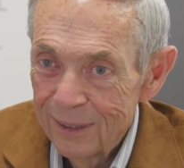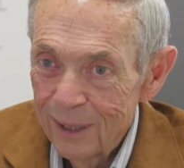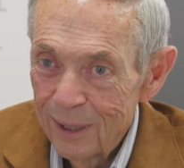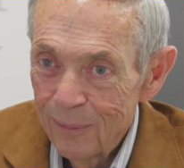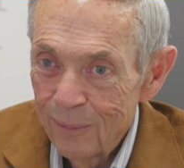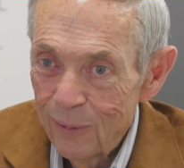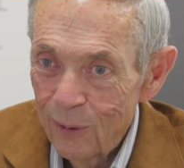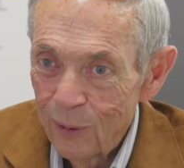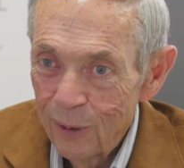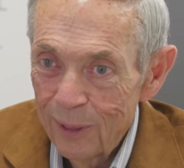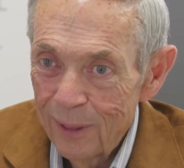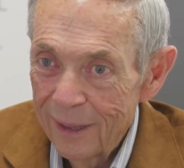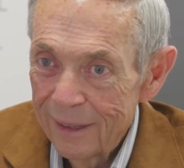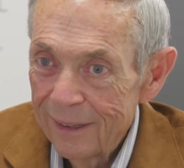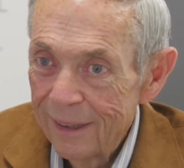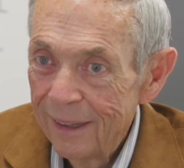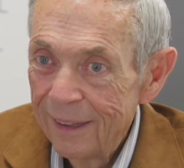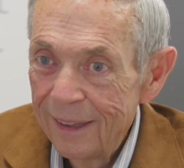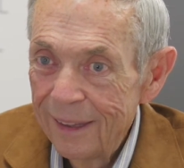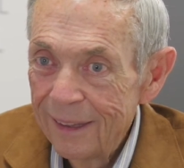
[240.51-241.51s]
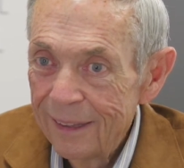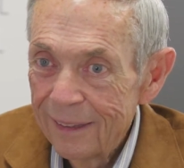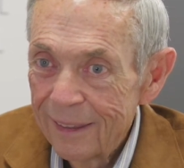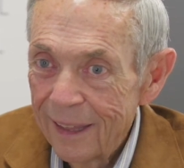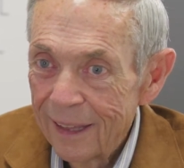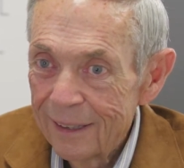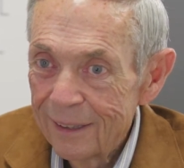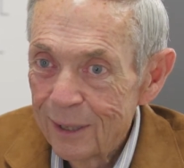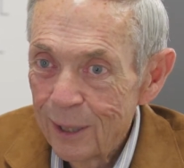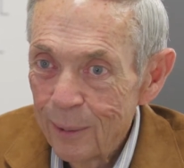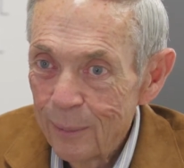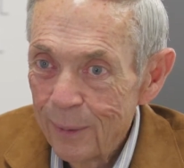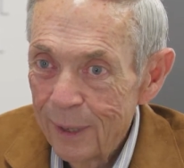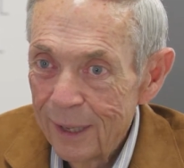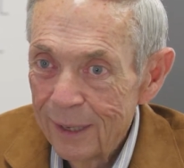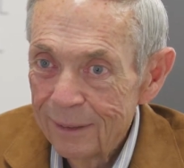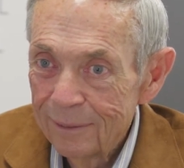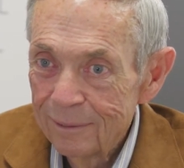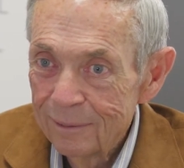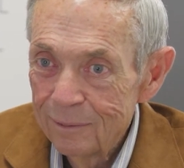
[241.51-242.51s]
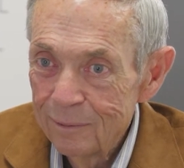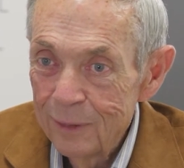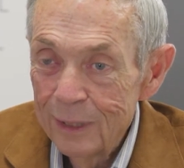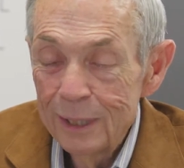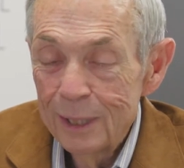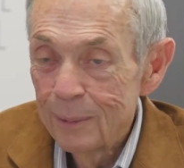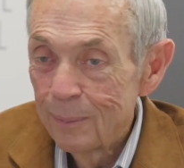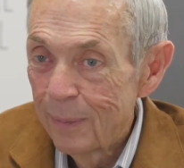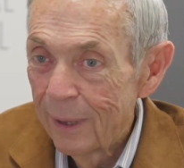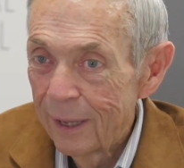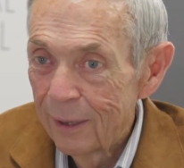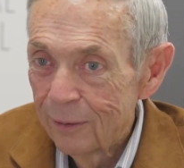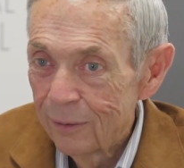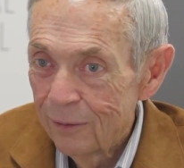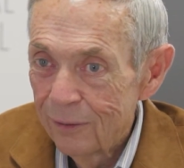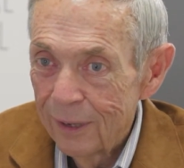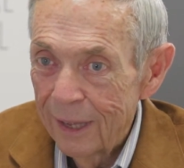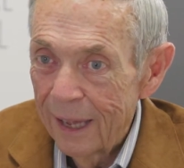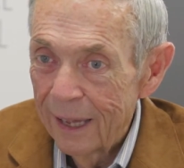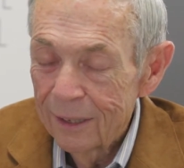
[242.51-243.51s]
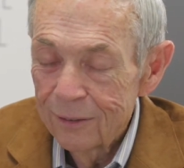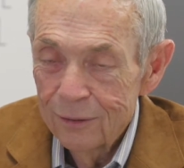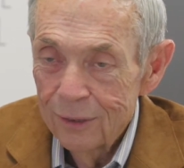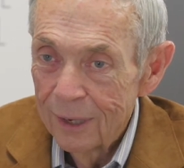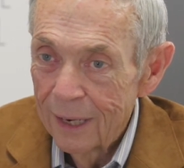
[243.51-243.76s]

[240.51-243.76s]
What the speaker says: anymore. They come in 50-pound sacks,